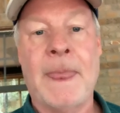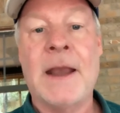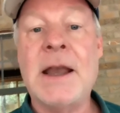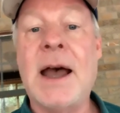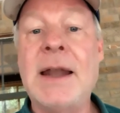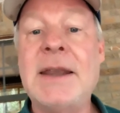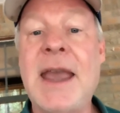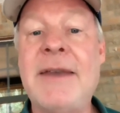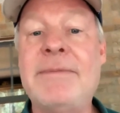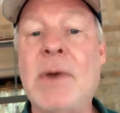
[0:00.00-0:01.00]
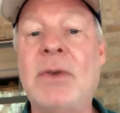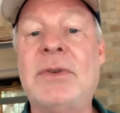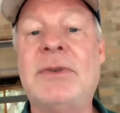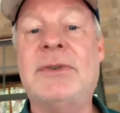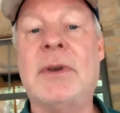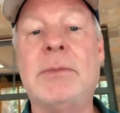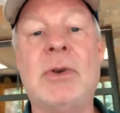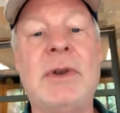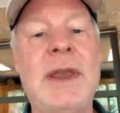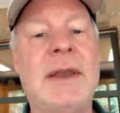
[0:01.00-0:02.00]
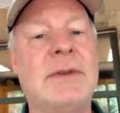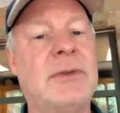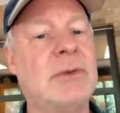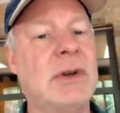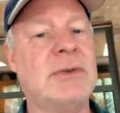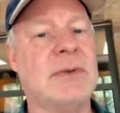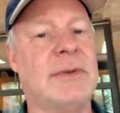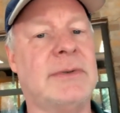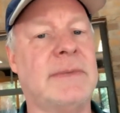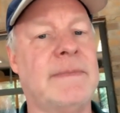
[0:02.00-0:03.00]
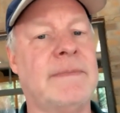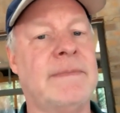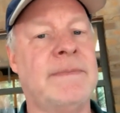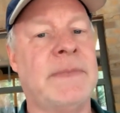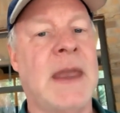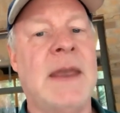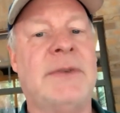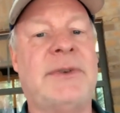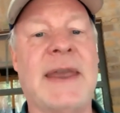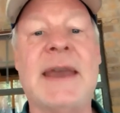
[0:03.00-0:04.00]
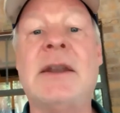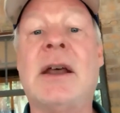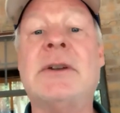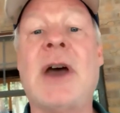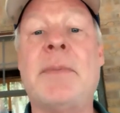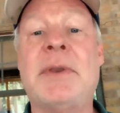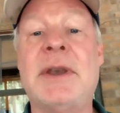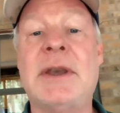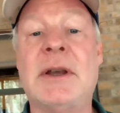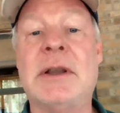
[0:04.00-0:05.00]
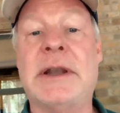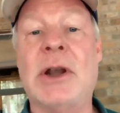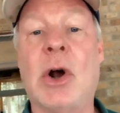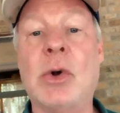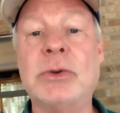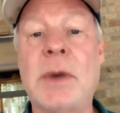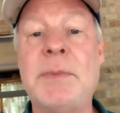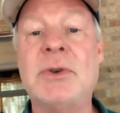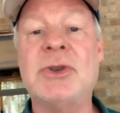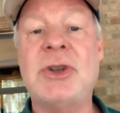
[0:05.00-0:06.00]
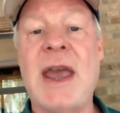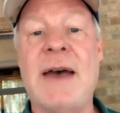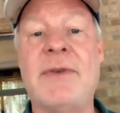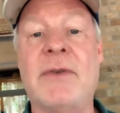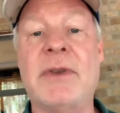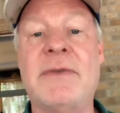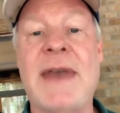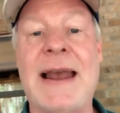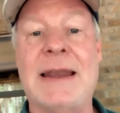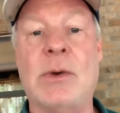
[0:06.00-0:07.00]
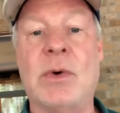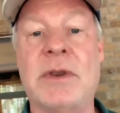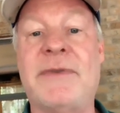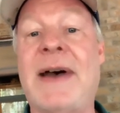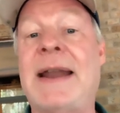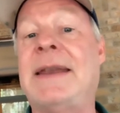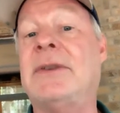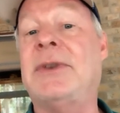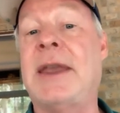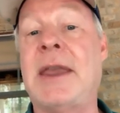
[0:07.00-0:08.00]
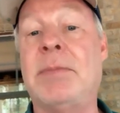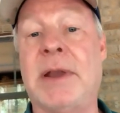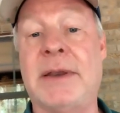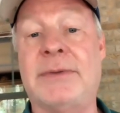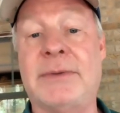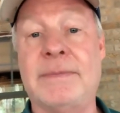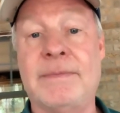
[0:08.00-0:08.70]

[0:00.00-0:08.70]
God gave Moses some unique instructions. Stand on top of the hill and hold up your staff over the valley where the fighting is taking place.